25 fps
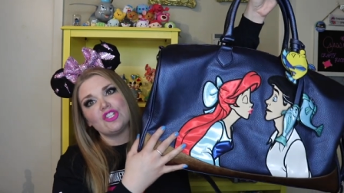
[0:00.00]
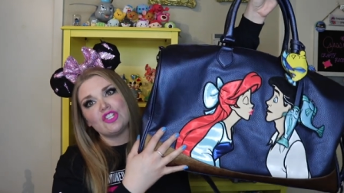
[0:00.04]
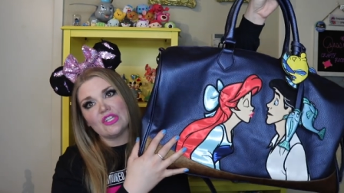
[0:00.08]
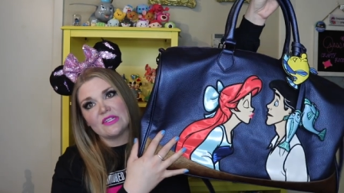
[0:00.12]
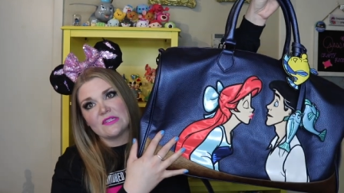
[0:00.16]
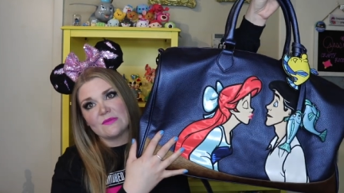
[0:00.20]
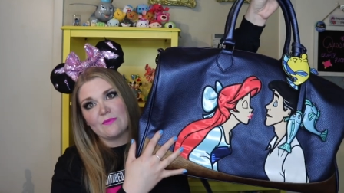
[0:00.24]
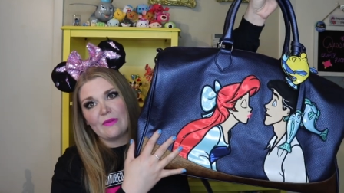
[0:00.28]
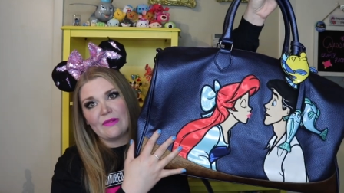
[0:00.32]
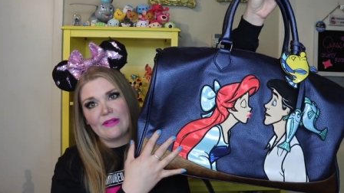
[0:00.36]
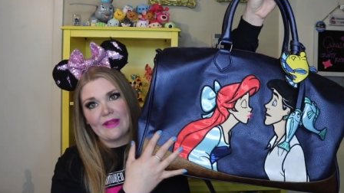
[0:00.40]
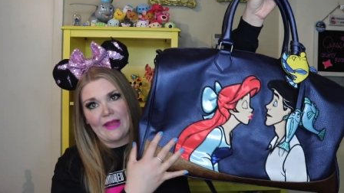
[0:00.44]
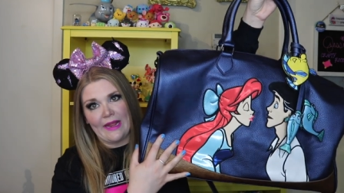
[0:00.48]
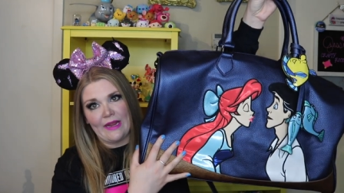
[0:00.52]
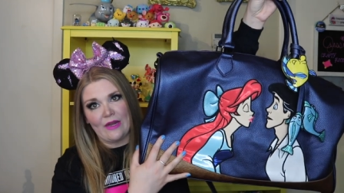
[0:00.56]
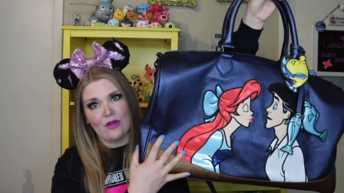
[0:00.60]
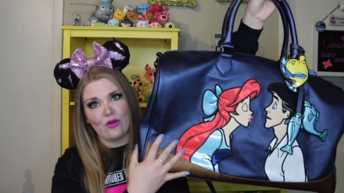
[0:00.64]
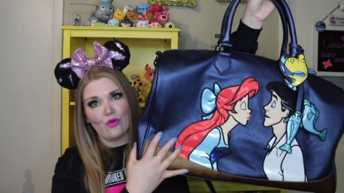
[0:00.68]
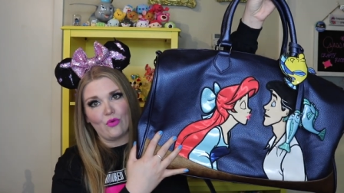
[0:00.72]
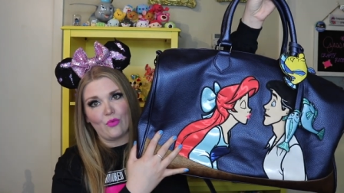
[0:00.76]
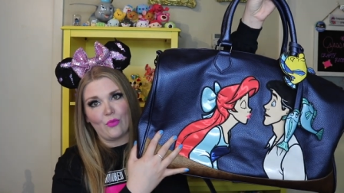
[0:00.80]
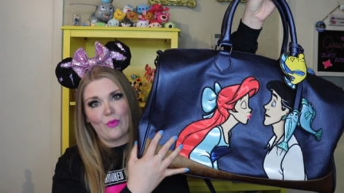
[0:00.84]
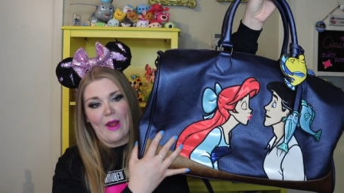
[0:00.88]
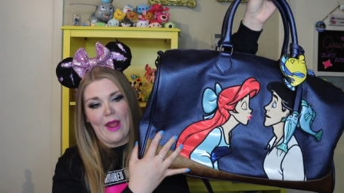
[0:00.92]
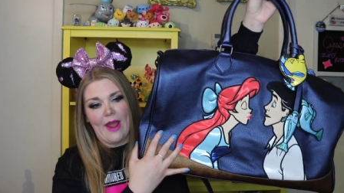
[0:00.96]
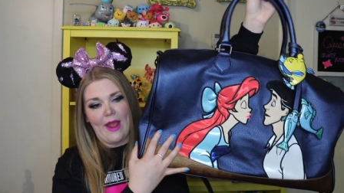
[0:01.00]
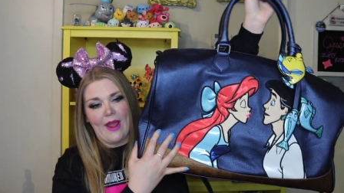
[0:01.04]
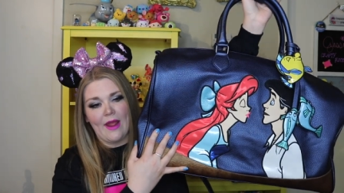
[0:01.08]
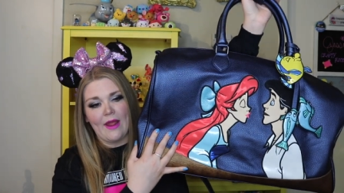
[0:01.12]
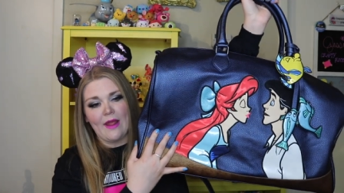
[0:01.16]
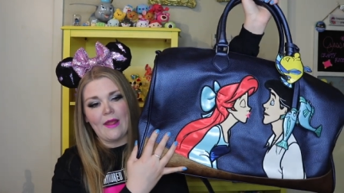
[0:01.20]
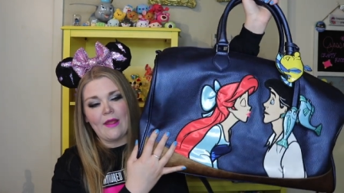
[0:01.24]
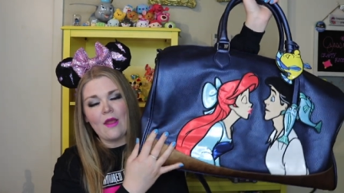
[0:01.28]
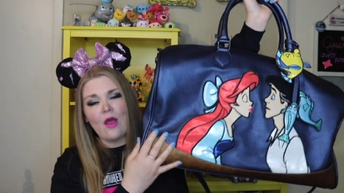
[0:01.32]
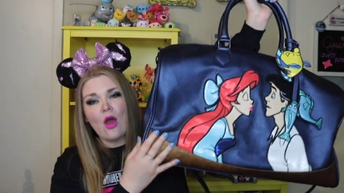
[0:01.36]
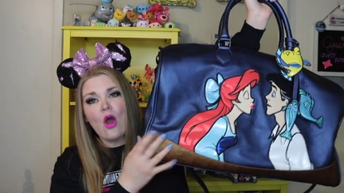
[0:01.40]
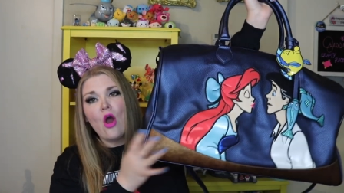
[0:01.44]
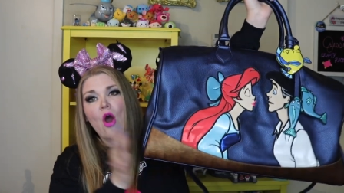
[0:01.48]
just plain
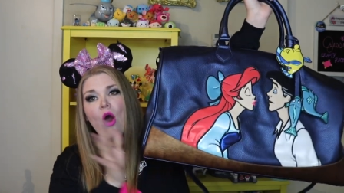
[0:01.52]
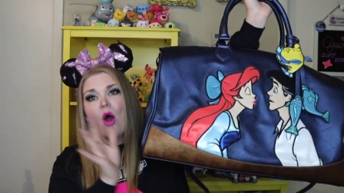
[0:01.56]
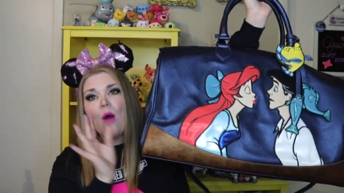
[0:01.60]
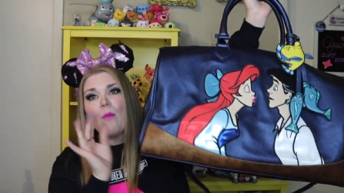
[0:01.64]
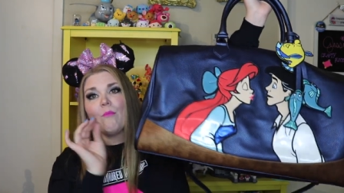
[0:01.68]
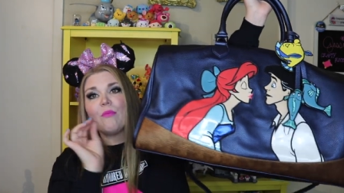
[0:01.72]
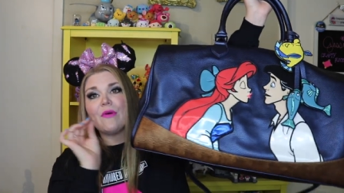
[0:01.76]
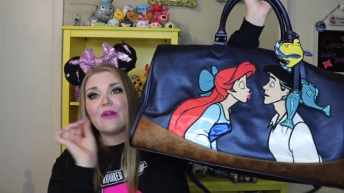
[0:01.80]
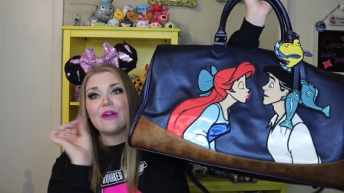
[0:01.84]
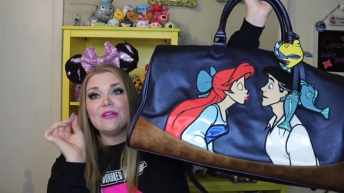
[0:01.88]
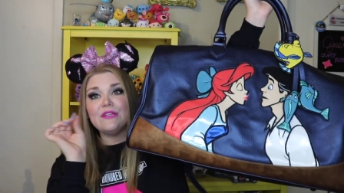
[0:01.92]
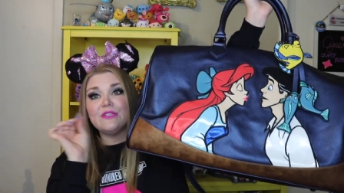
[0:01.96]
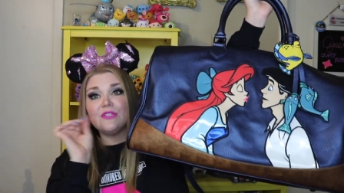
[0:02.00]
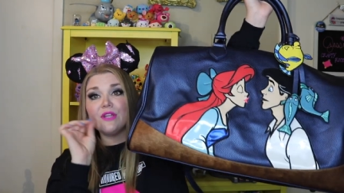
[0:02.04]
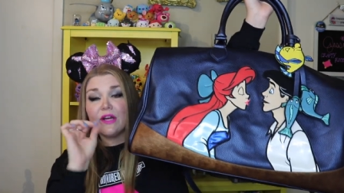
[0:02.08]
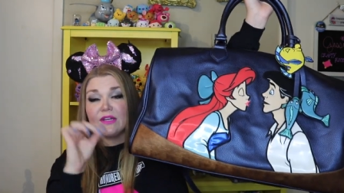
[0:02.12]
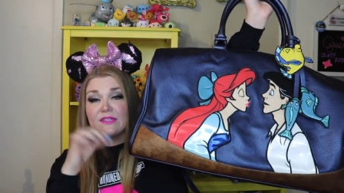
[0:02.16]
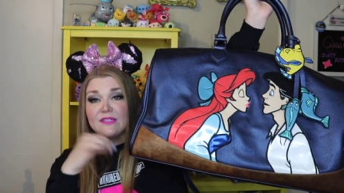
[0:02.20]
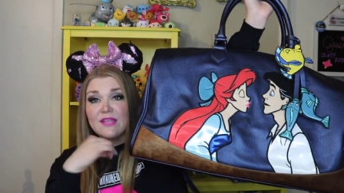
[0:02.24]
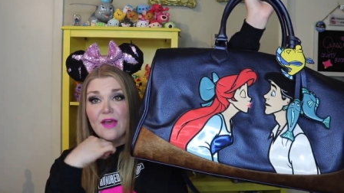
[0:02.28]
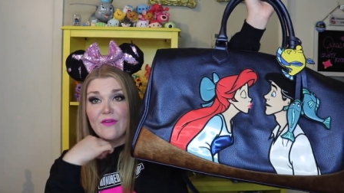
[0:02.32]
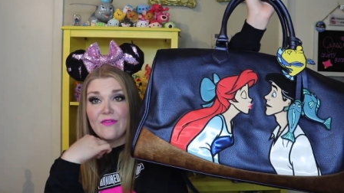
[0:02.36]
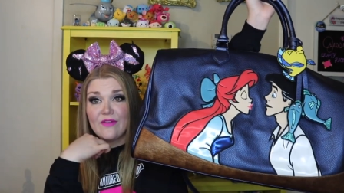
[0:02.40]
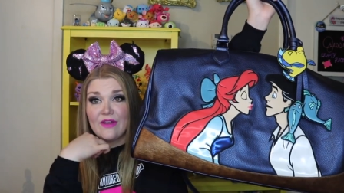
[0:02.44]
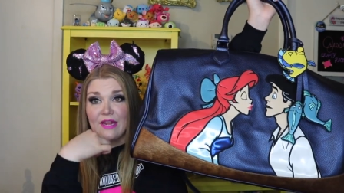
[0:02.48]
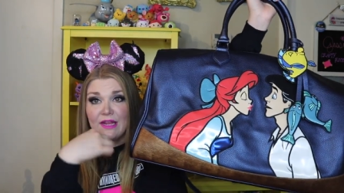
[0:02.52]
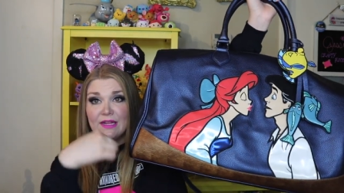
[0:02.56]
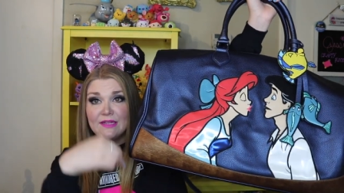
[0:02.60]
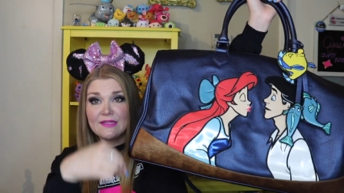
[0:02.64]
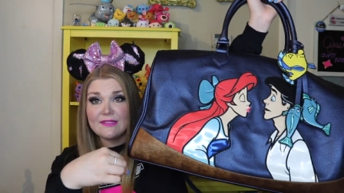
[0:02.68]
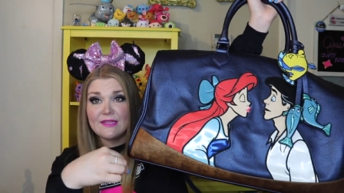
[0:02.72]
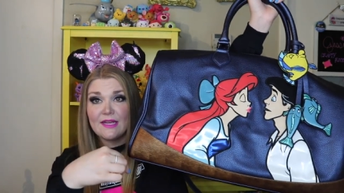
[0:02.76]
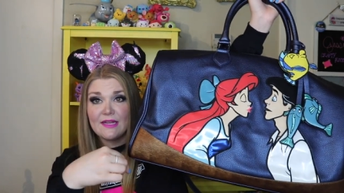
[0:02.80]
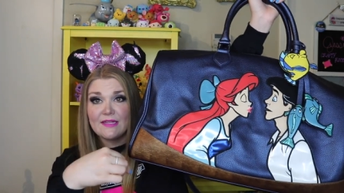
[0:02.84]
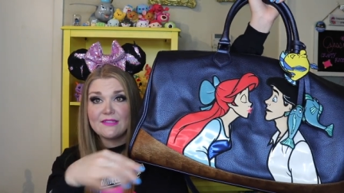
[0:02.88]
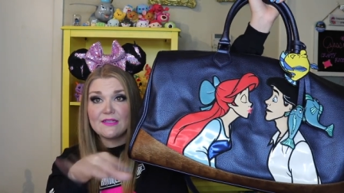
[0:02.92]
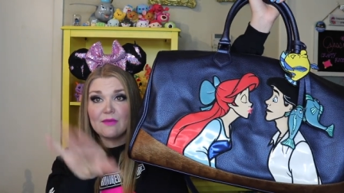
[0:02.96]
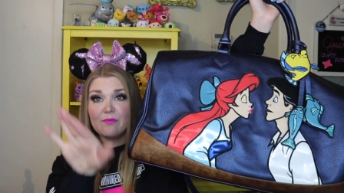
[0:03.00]
gray, but it does have an
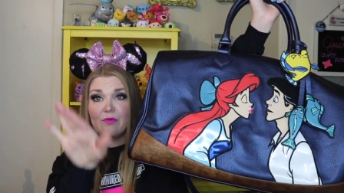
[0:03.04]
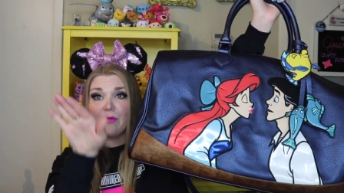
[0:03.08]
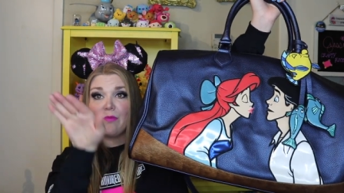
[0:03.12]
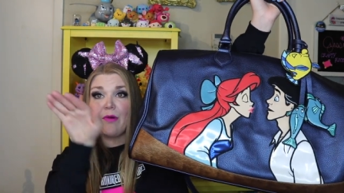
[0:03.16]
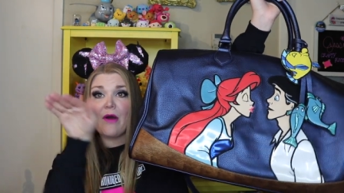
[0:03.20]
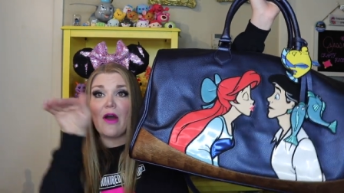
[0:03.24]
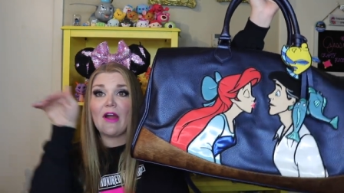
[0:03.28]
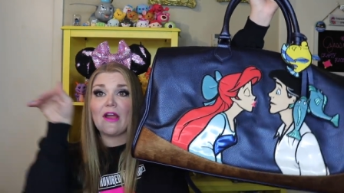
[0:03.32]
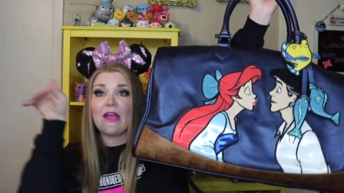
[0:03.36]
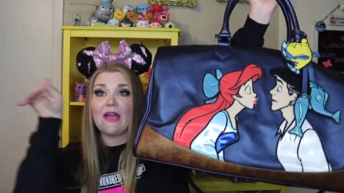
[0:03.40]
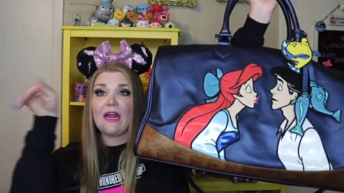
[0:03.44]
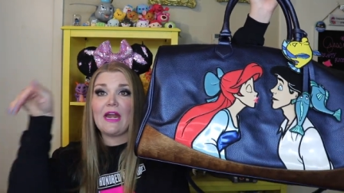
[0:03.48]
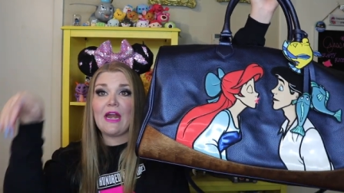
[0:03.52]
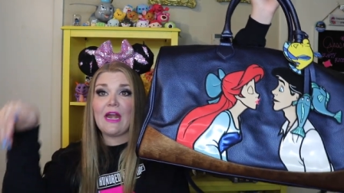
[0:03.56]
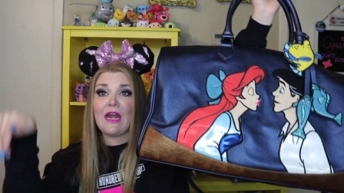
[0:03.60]
inside zipper pocket,